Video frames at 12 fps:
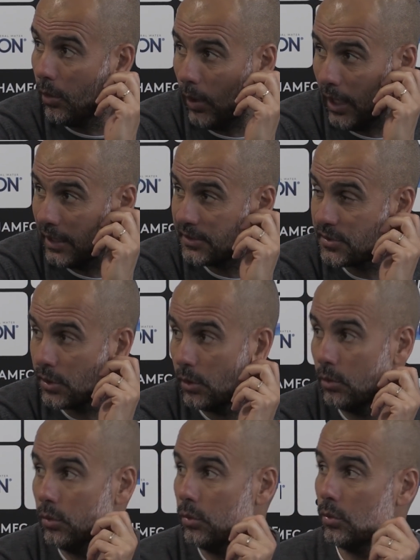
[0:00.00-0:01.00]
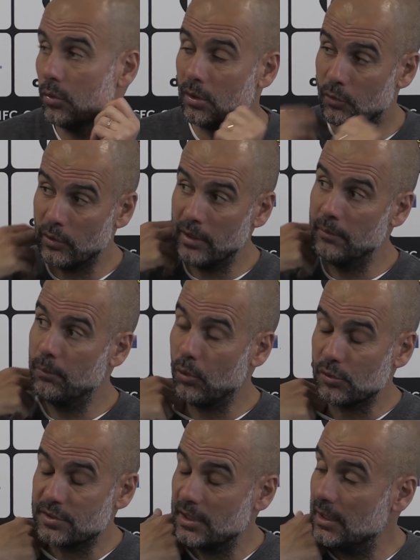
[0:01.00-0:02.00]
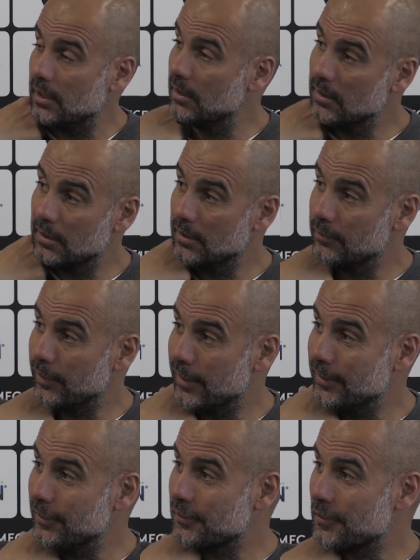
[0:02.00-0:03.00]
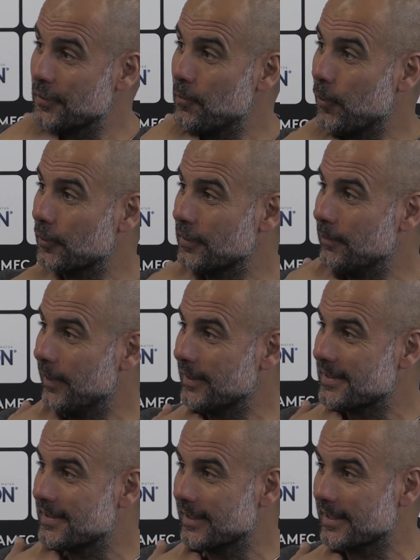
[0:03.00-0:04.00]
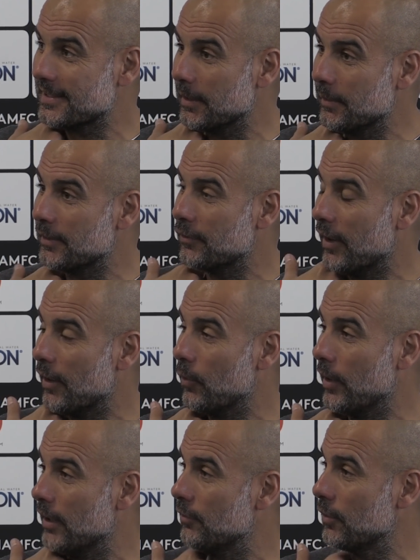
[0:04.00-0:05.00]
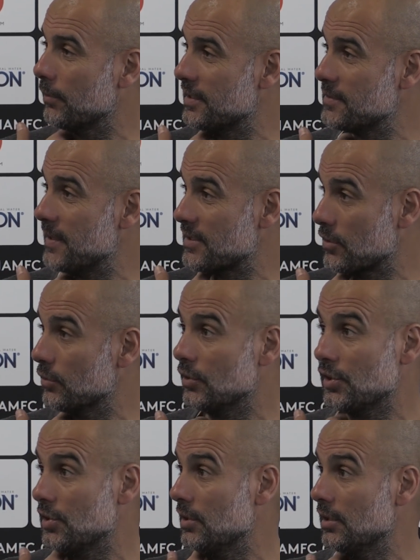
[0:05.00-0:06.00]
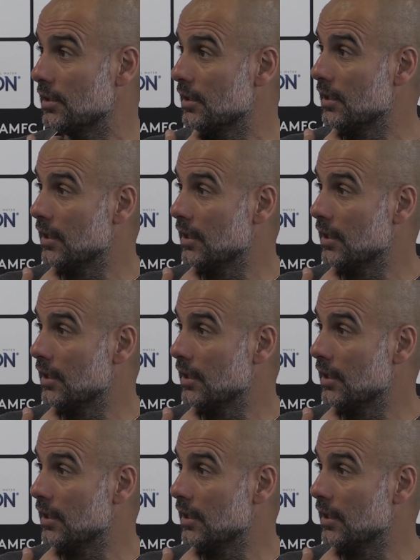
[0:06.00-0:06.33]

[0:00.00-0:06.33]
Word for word: Well, it's so really important. Fernandinho is really important, but still is a little bit far away from his best condition.